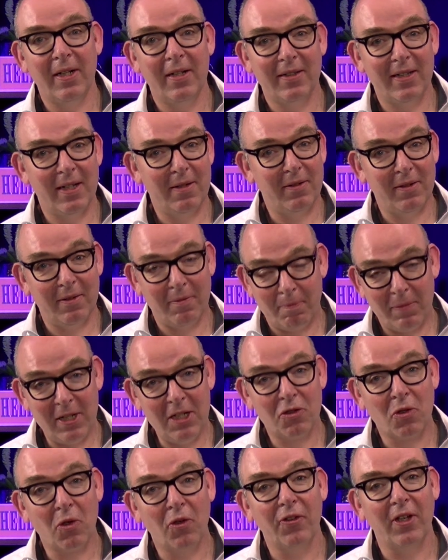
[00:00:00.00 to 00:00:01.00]
then
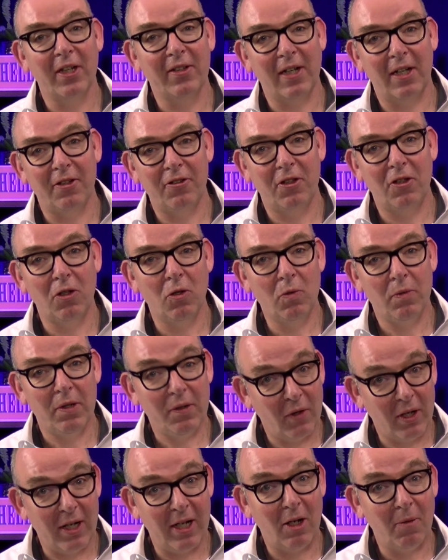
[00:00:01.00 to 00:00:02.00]
please contact ITQ. We
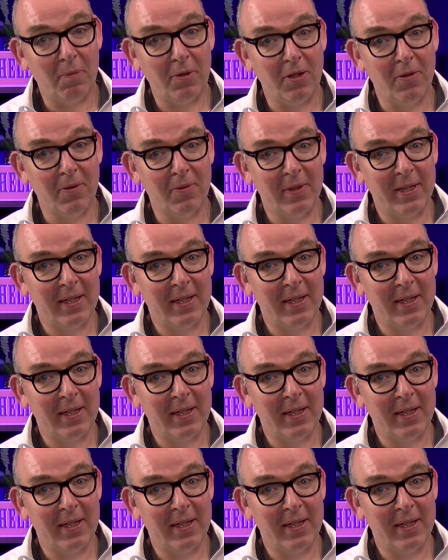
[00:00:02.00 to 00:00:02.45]
will help you.